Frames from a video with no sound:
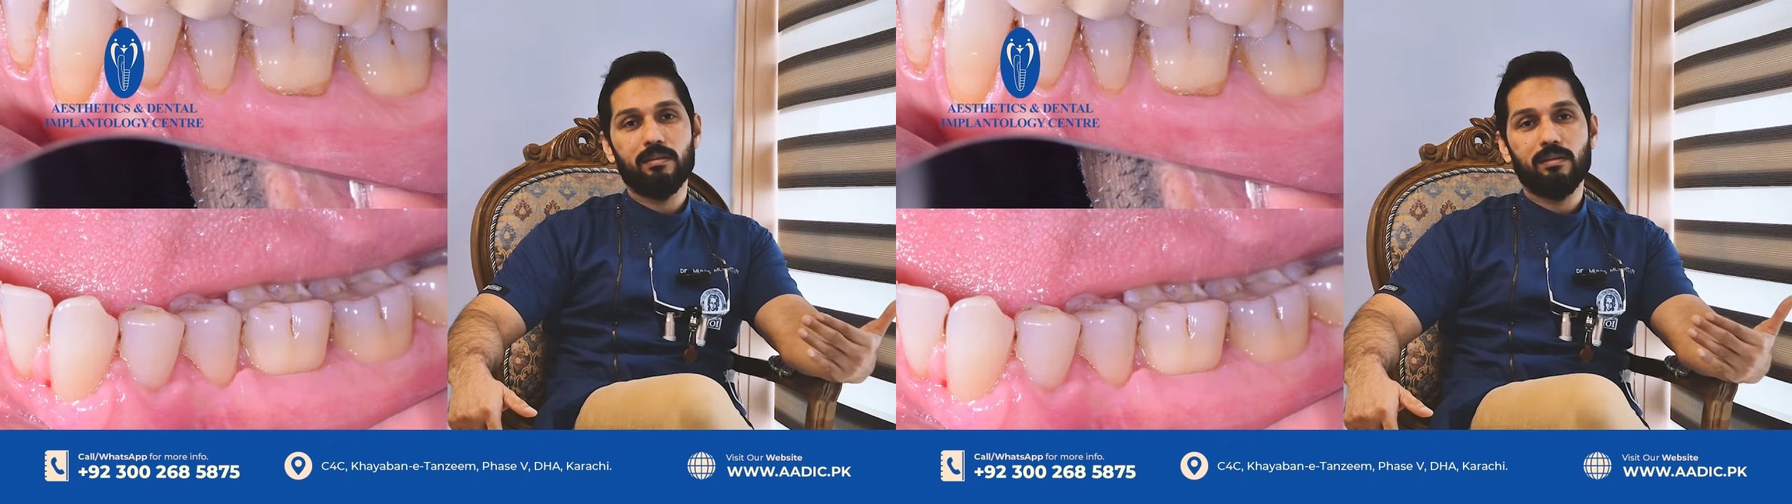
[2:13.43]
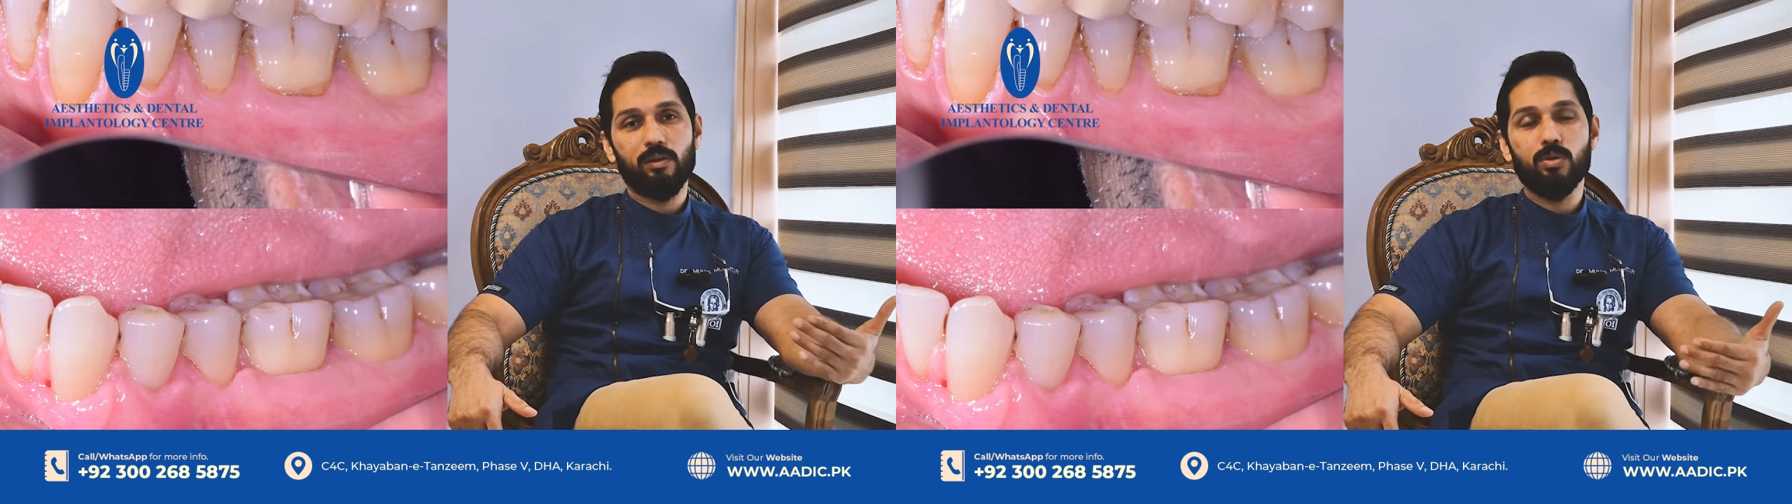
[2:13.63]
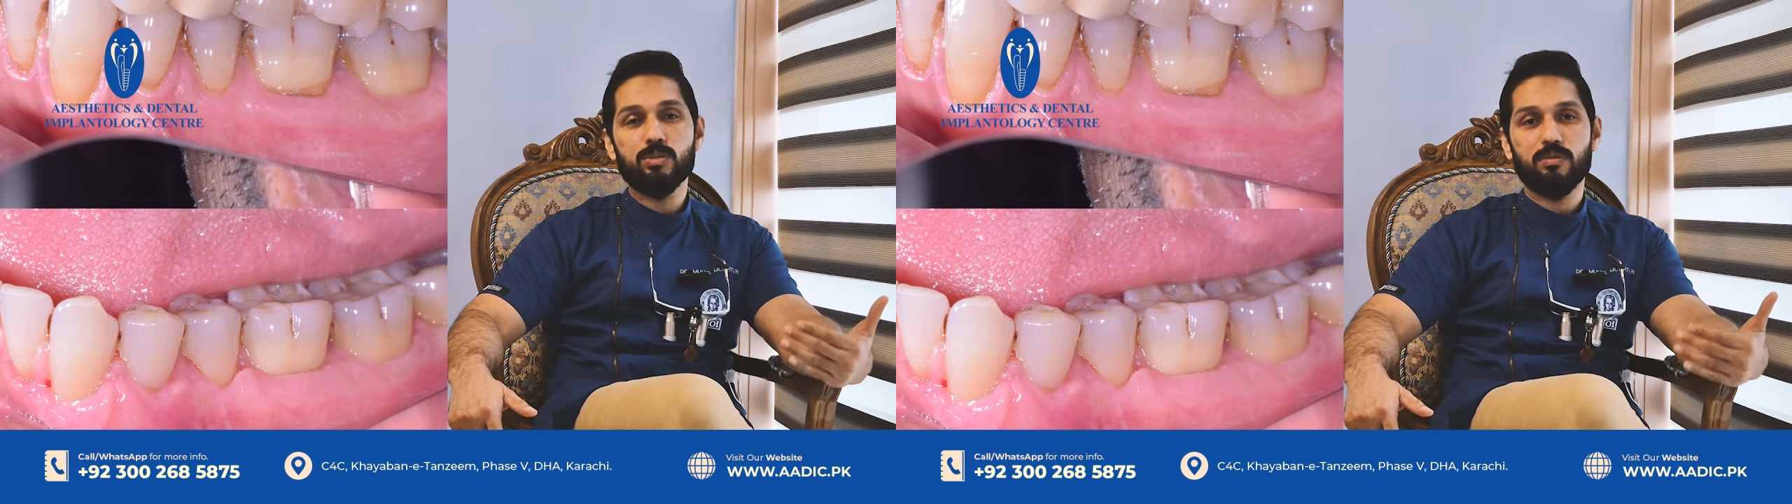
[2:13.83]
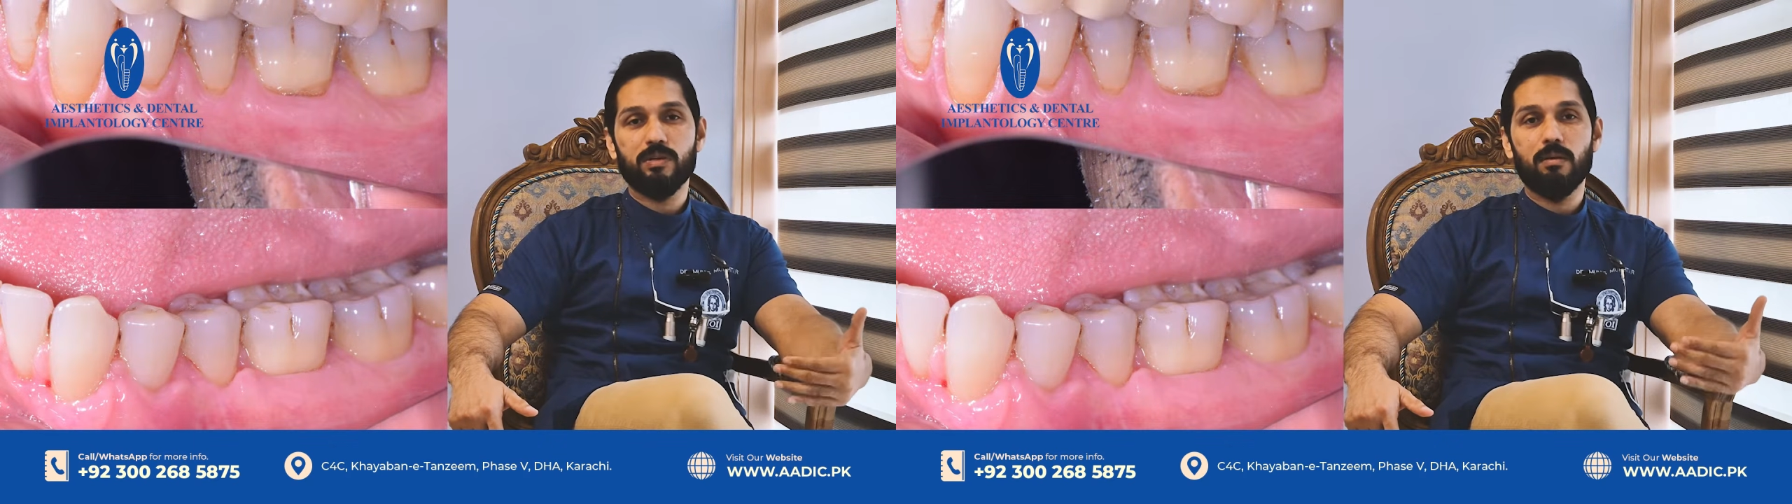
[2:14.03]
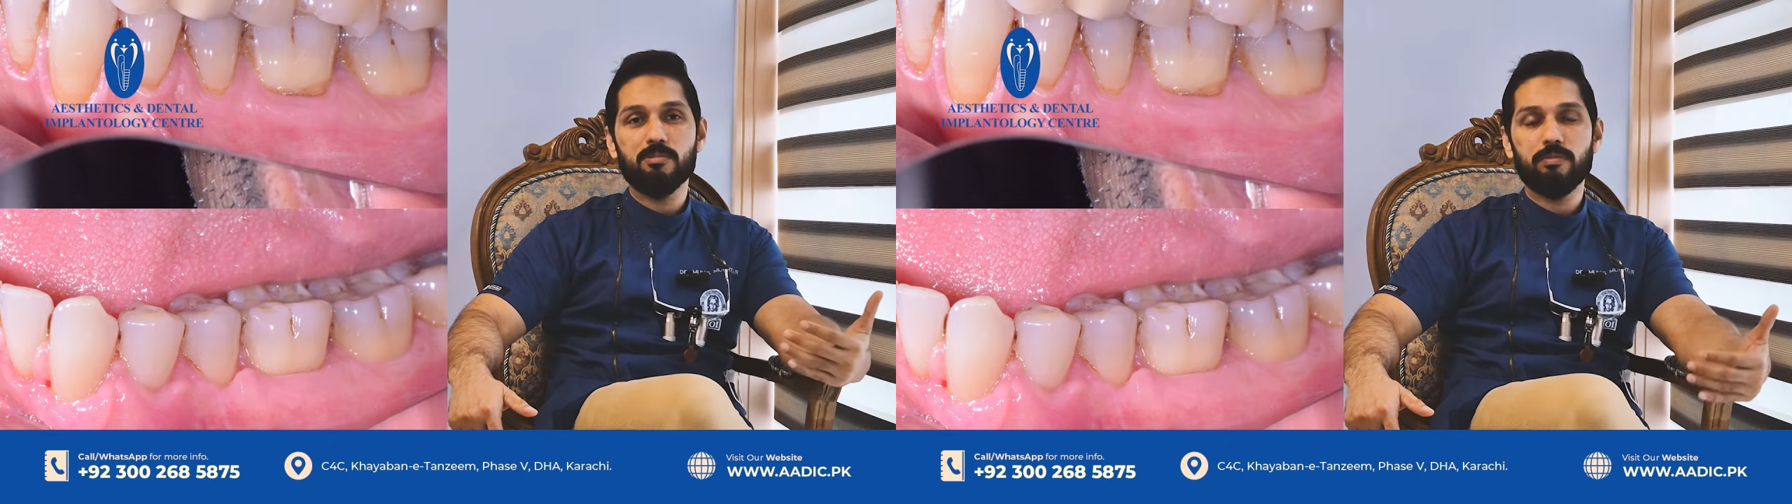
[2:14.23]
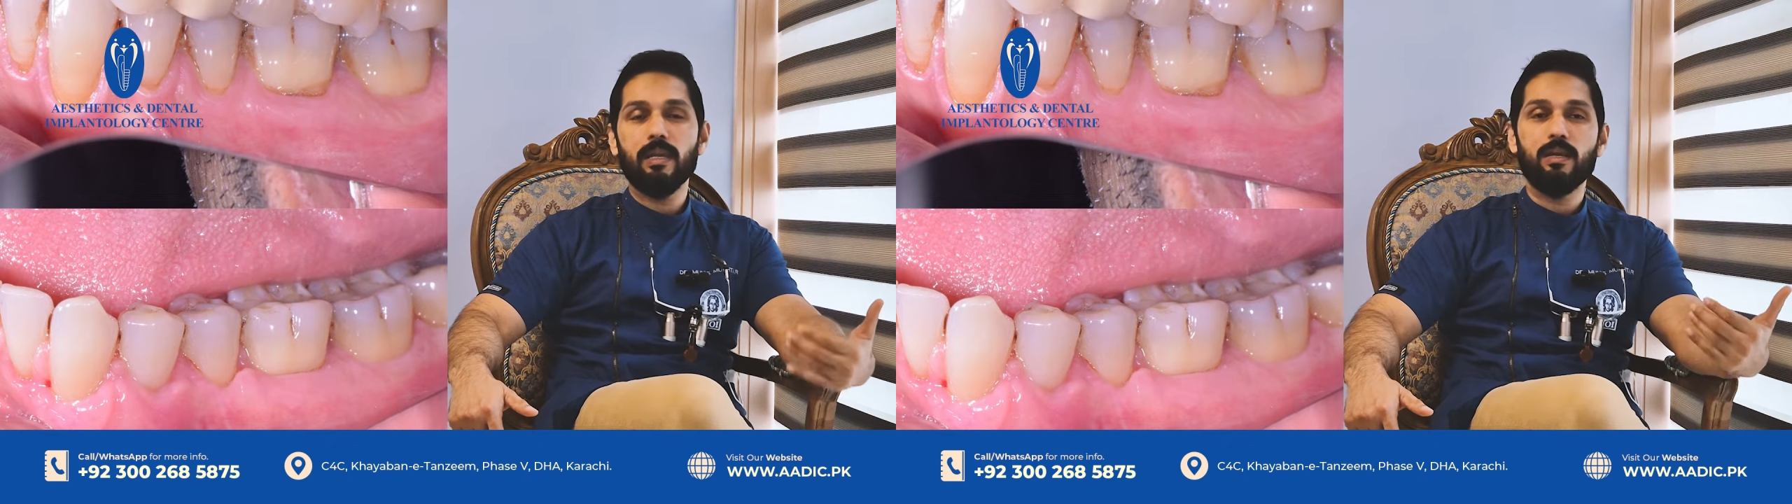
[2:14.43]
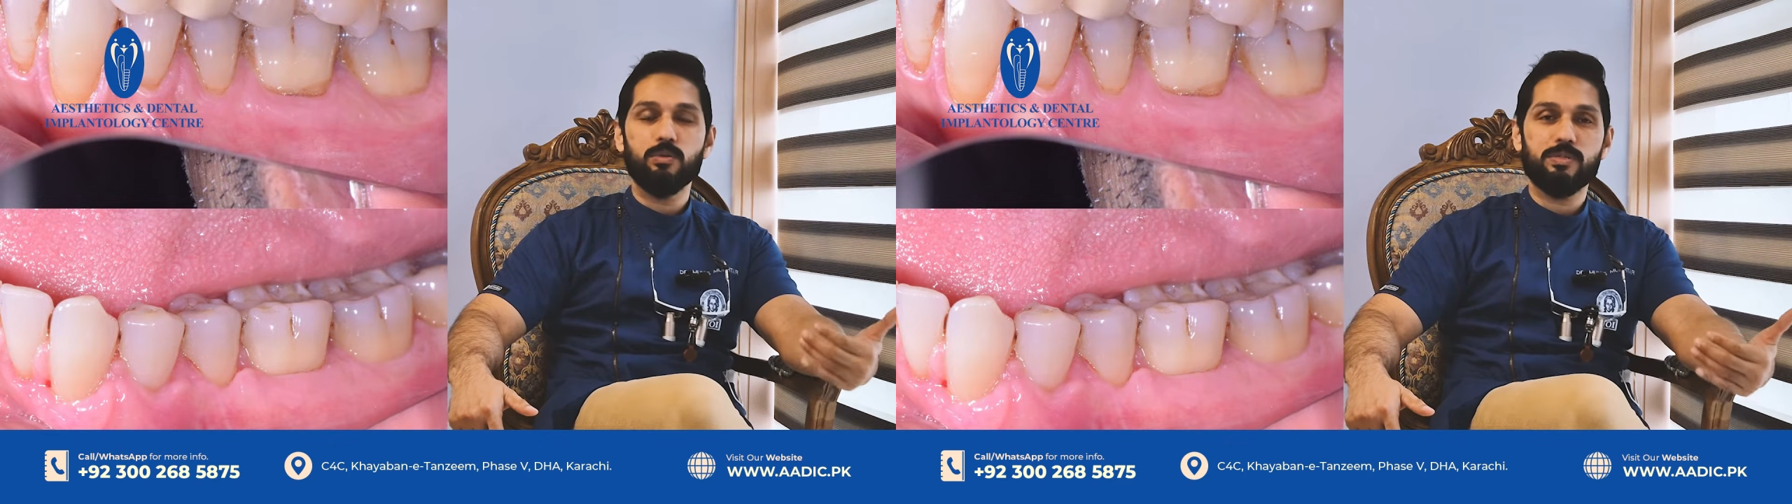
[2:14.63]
loss of gums, we need to